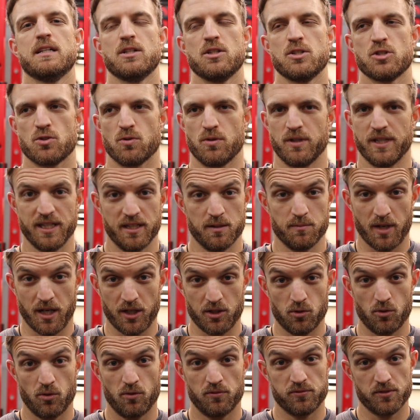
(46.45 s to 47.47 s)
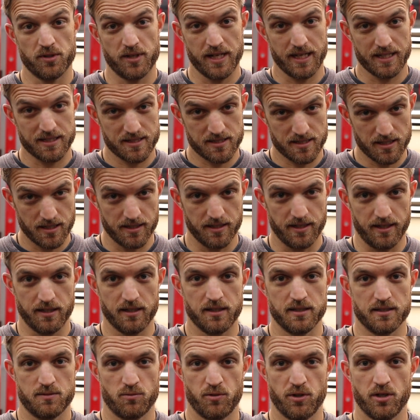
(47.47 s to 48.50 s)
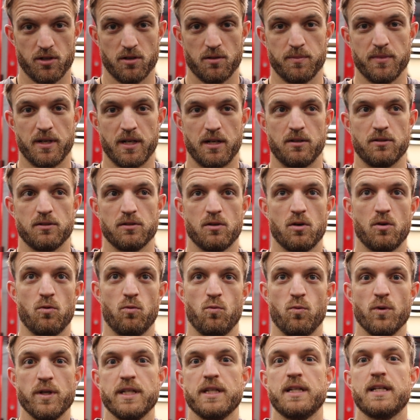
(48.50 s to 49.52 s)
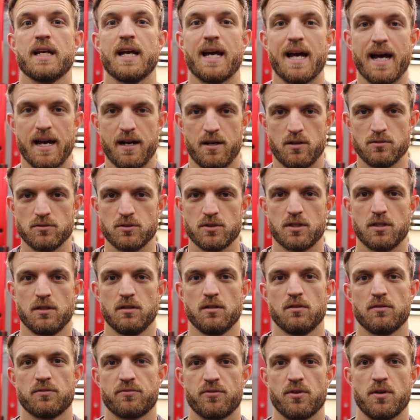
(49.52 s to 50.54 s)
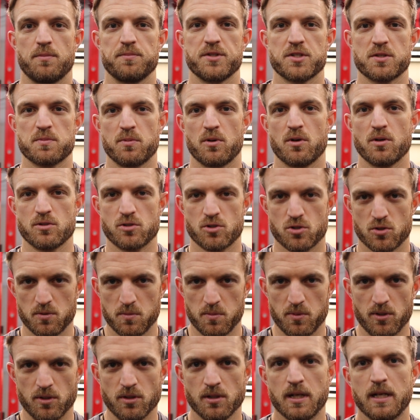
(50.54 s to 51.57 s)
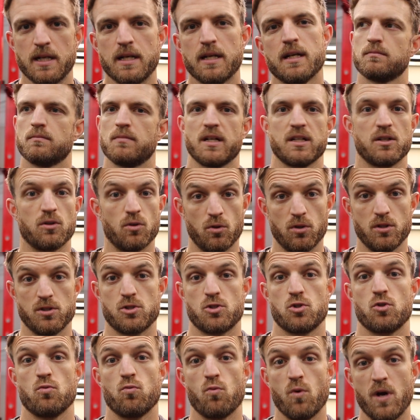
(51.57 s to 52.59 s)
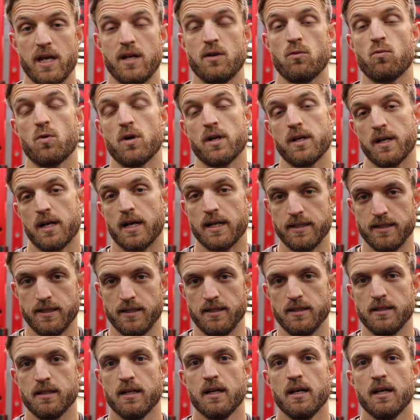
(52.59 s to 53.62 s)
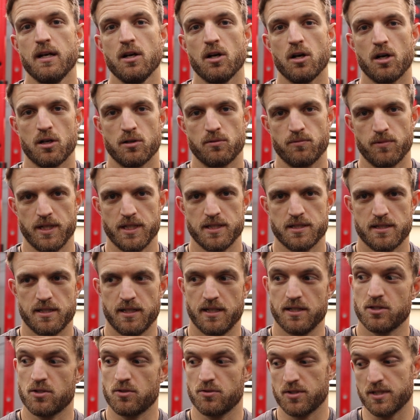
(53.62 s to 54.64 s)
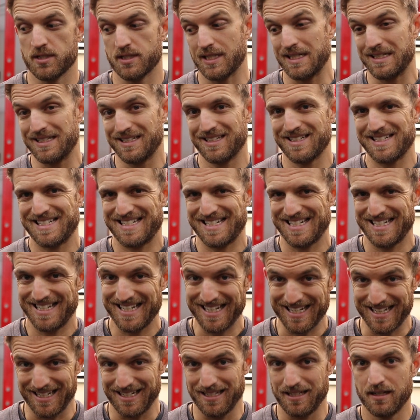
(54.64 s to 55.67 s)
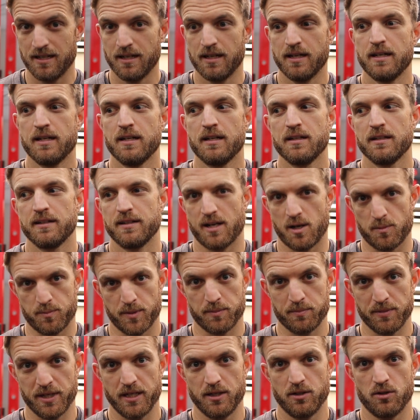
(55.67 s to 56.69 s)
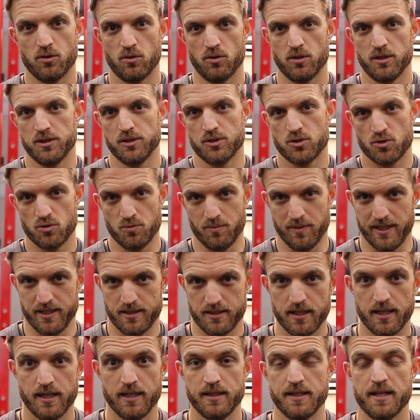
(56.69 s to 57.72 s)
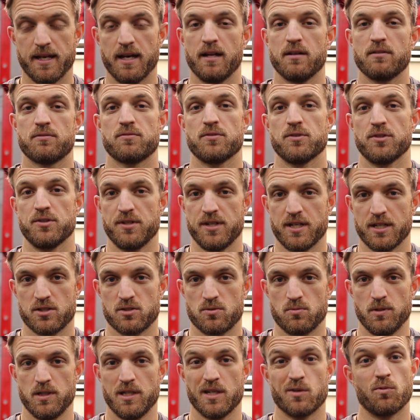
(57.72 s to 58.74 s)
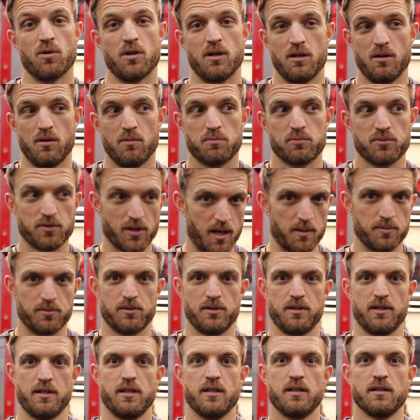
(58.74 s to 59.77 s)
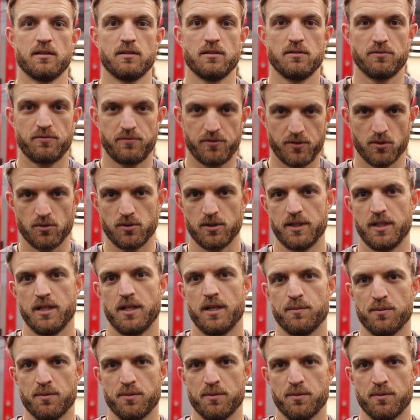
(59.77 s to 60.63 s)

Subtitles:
So again, my goal for next Sunday, because we are about a week out from the Spartan Super, my goal is to weigh 190 on race day. So since I did it today, now my main goal is to maintain that for the next week while properly fueling and